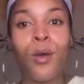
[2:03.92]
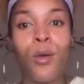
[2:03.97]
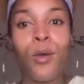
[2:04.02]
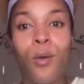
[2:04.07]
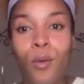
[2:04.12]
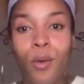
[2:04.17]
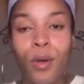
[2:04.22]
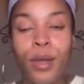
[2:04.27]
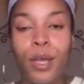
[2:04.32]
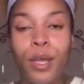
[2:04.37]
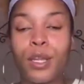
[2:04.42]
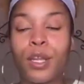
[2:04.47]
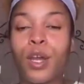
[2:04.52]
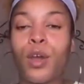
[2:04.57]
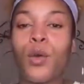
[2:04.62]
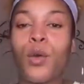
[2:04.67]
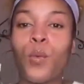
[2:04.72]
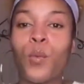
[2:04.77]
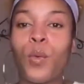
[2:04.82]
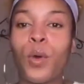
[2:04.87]
on
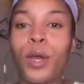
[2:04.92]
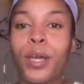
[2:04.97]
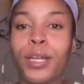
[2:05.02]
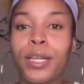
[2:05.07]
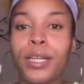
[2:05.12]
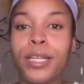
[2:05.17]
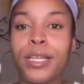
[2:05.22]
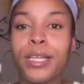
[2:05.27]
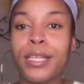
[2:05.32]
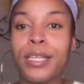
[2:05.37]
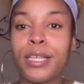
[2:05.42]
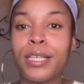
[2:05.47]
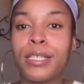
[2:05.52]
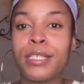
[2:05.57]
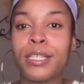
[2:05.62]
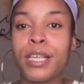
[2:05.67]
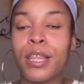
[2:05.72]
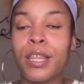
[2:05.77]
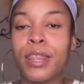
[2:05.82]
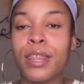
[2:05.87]
what it
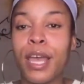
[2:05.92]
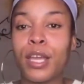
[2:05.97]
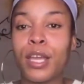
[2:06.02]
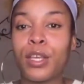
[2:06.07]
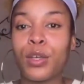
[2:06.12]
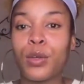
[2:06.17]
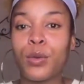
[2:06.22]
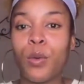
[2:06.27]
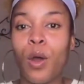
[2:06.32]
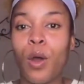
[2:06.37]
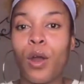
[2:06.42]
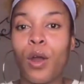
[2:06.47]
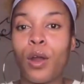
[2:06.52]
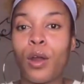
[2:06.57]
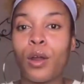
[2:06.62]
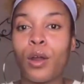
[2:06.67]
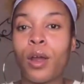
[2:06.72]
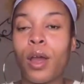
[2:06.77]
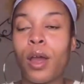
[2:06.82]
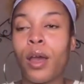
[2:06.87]
is that you
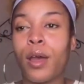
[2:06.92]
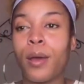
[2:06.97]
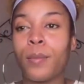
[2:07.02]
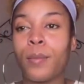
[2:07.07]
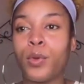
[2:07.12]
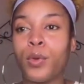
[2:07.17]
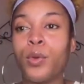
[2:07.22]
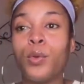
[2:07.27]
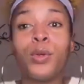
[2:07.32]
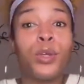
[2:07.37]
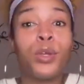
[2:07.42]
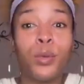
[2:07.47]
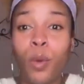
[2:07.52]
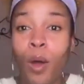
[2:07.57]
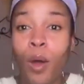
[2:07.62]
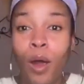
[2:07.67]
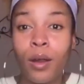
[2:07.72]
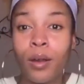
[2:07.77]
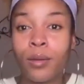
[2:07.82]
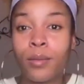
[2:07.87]
are, who you
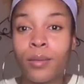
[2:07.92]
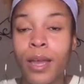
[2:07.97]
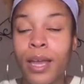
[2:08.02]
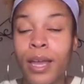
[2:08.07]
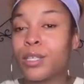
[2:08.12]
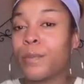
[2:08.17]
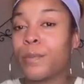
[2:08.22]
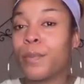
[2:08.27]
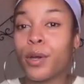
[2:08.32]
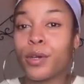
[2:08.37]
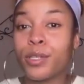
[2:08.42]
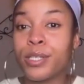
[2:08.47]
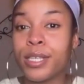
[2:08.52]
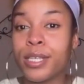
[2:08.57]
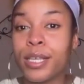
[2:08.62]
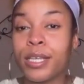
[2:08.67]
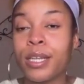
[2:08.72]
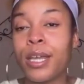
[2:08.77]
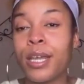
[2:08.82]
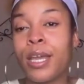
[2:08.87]
are as a
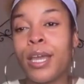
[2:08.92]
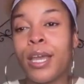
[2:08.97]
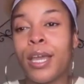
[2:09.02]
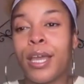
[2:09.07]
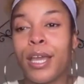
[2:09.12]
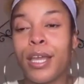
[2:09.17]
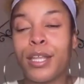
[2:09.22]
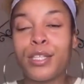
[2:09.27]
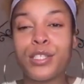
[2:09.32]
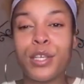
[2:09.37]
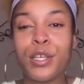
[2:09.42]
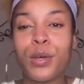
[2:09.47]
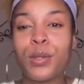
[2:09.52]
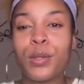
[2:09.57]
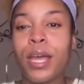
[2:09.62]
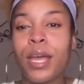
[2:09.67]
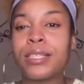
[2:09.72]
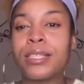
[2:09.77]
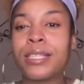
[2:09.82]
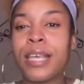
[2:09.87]
person. And so
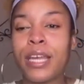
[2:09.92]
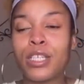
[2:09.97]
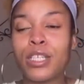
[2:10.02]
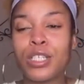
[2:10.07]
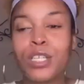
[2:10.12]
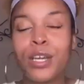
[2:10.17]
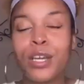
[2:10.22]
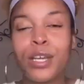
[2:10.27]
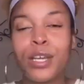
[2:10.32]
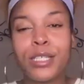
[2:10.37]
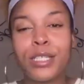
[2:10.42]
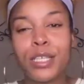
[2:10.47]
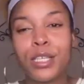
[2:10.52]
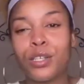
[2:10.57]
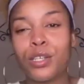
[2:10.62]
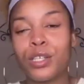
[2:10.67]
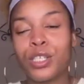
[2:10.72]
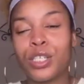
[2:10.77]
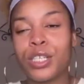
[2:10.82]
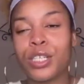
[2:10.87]
that Sagittarius
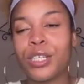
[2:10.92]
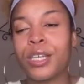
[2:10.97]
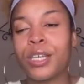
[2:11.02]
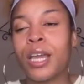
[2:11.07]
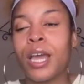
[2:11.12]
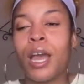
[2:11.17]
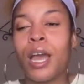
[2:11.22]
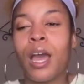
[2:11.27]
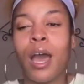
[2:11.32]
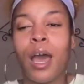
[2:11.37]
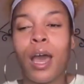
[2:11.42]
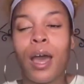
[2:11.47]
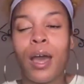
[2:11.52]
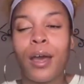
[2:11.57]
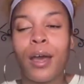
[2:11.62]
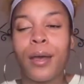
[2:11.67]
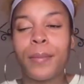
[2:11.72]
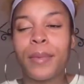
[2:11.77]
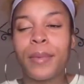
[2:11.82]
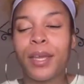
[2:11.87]
energy,
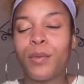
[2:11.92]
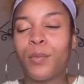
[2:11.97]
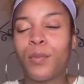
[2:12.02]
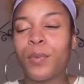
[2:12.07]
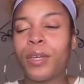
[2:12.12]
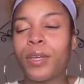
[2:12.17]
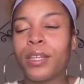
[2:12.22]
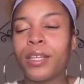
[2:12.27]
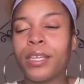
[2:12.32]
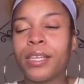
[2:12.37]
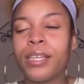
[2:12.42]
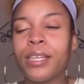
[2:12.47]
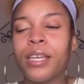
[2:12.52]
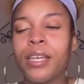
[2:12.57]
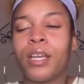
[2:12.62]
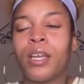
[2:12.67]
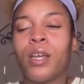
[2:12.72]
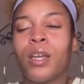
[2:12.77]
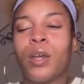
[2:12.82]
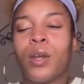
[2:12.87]
it
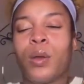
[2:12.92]
really